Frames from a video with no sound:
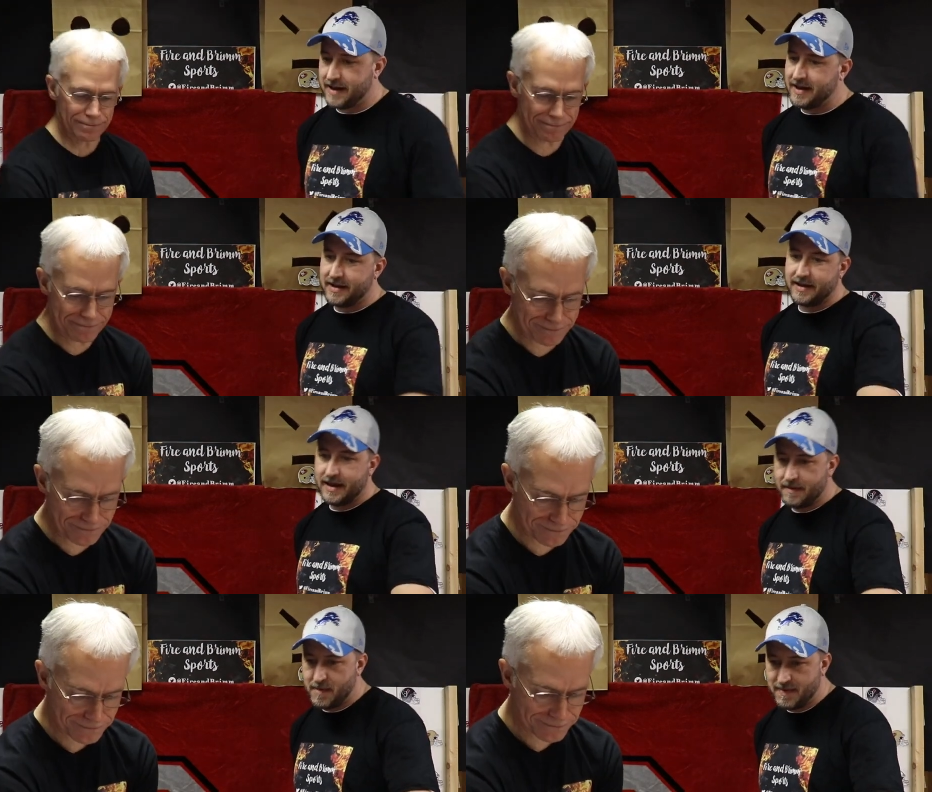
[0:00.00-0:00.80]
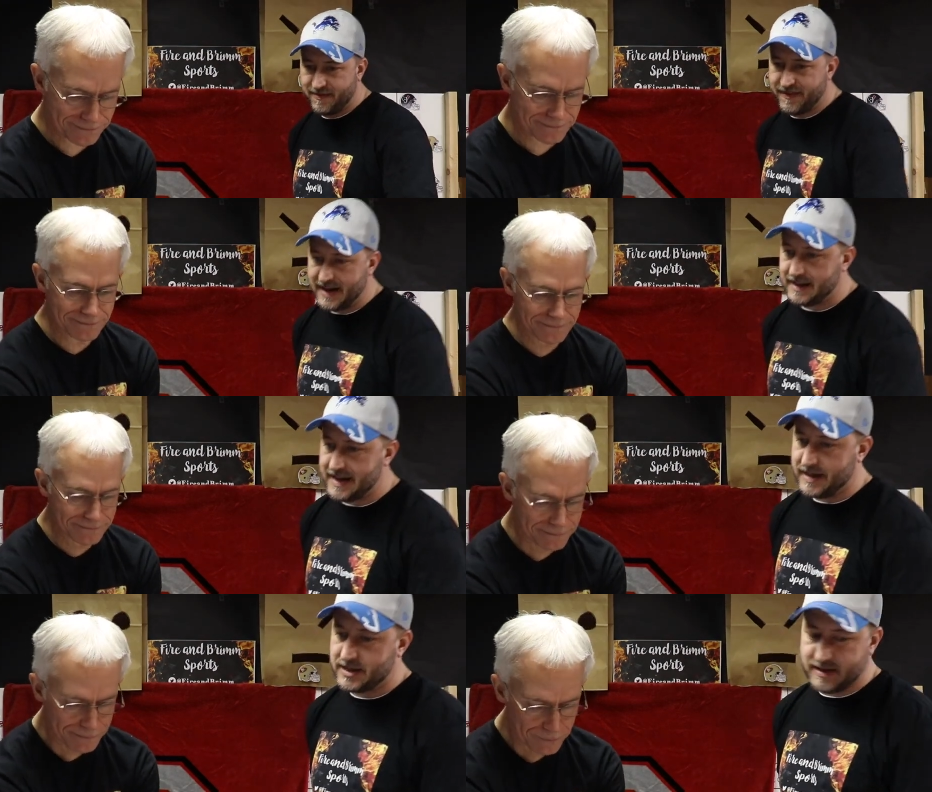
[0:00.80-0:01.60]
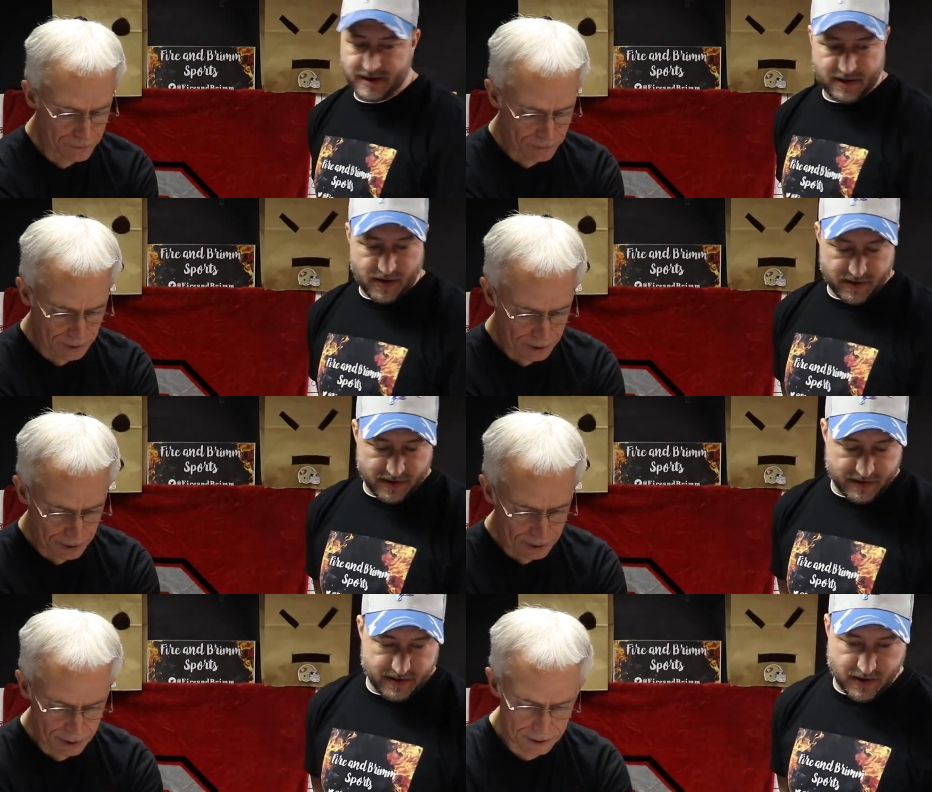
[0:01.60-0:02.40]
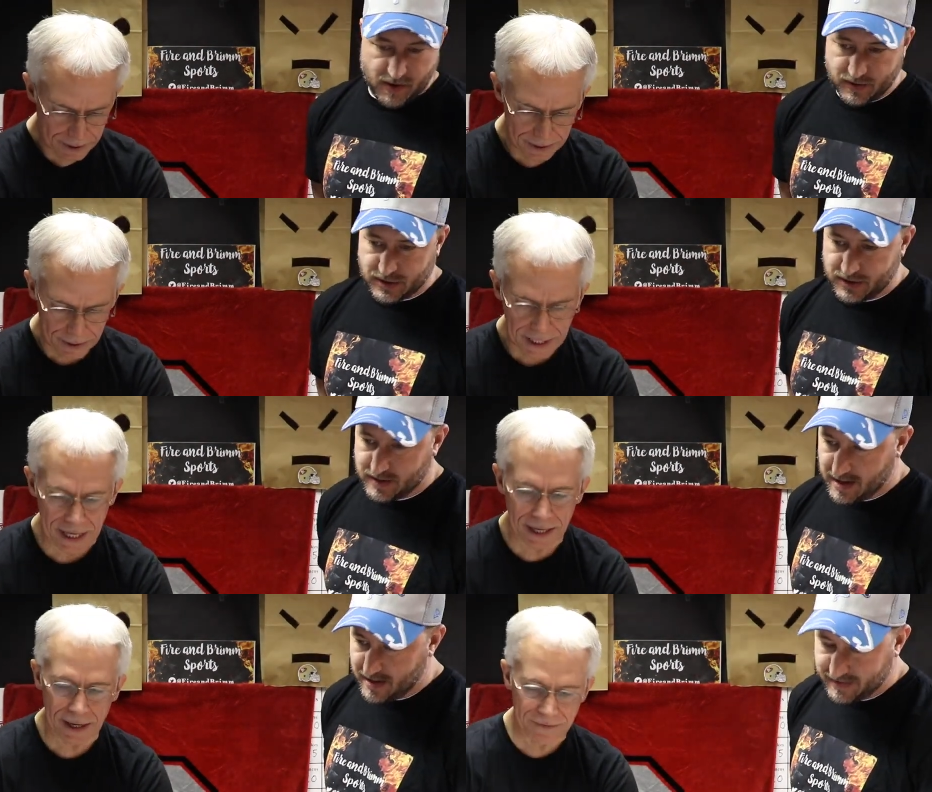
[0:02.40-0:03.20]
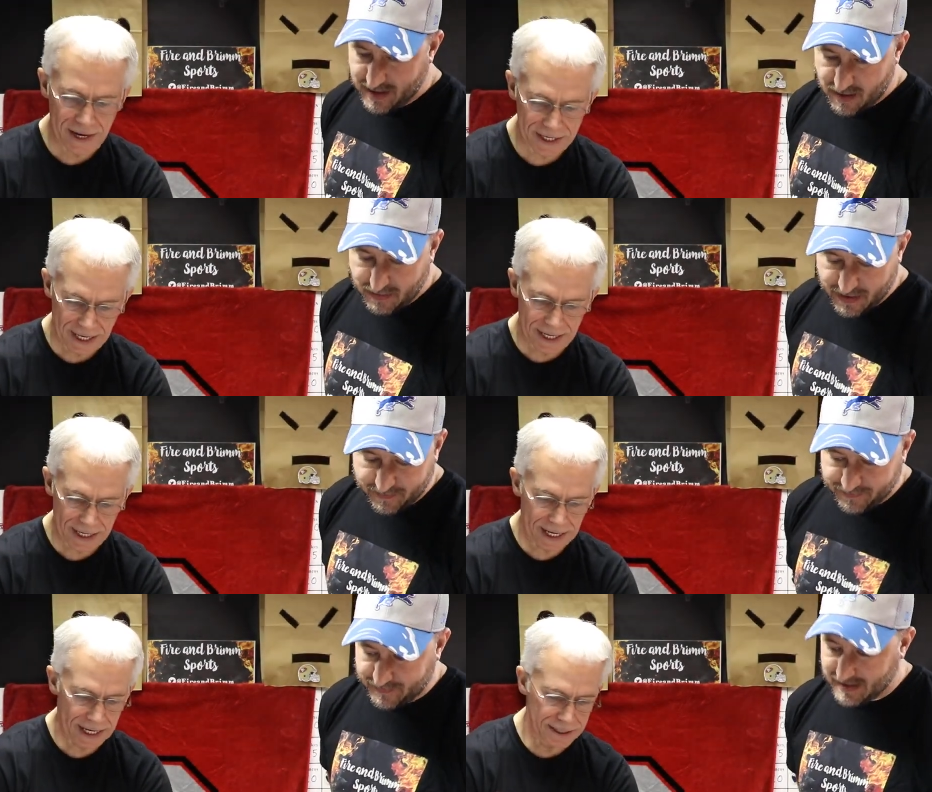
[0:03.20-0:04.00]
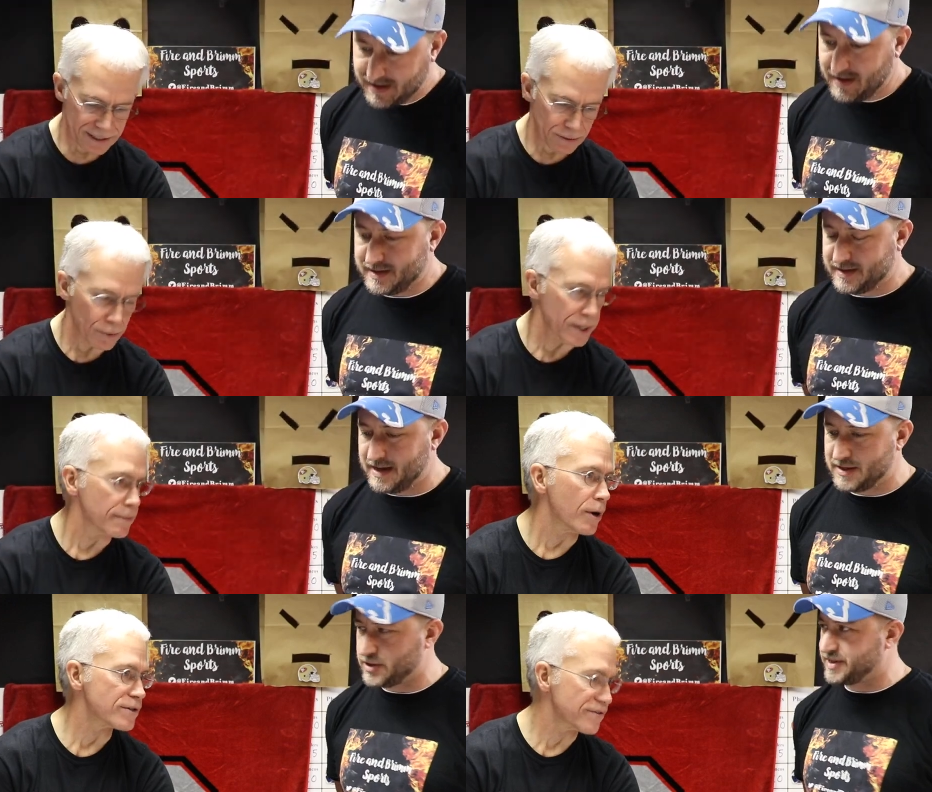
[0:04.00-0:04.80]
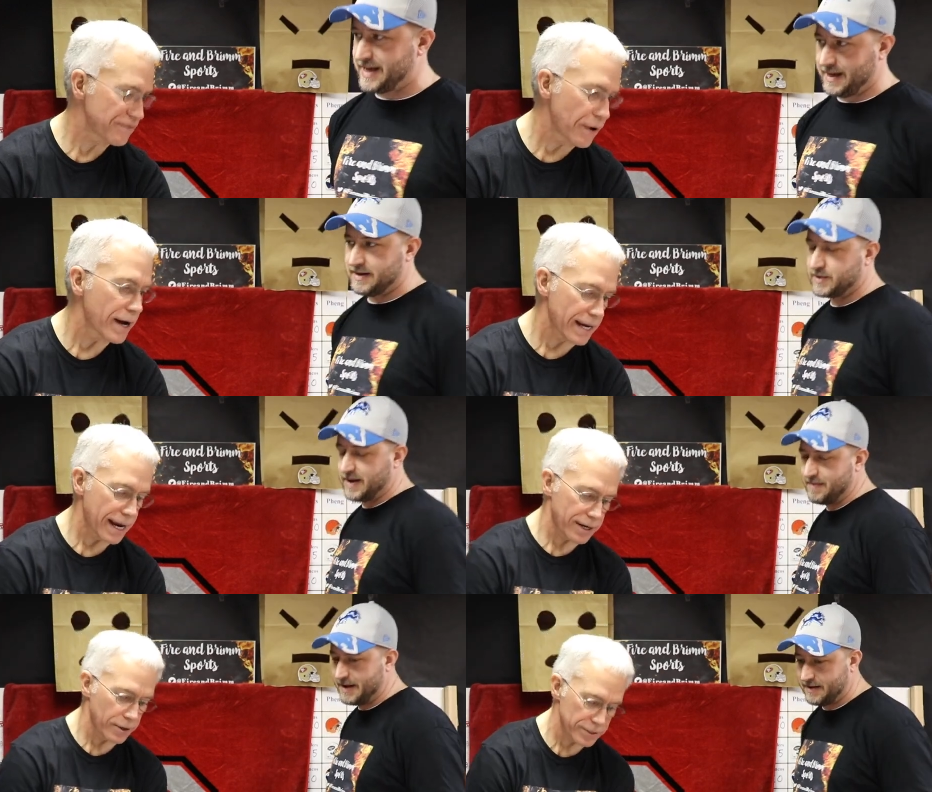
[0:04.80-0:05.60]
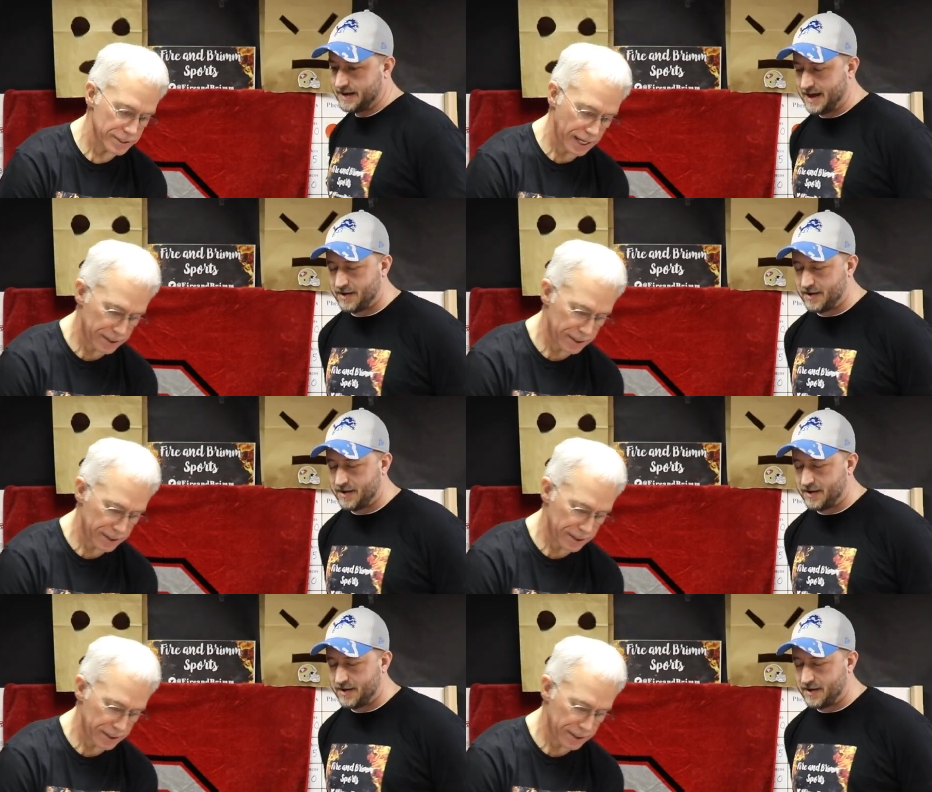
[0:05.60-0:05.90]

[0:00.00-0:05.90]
Speaker 1: I, I, I'm a big fan of Leach. So the co the, the coach. He,
Speaker 2: if anything, he is one of the most fun head I mean. coaches yeah,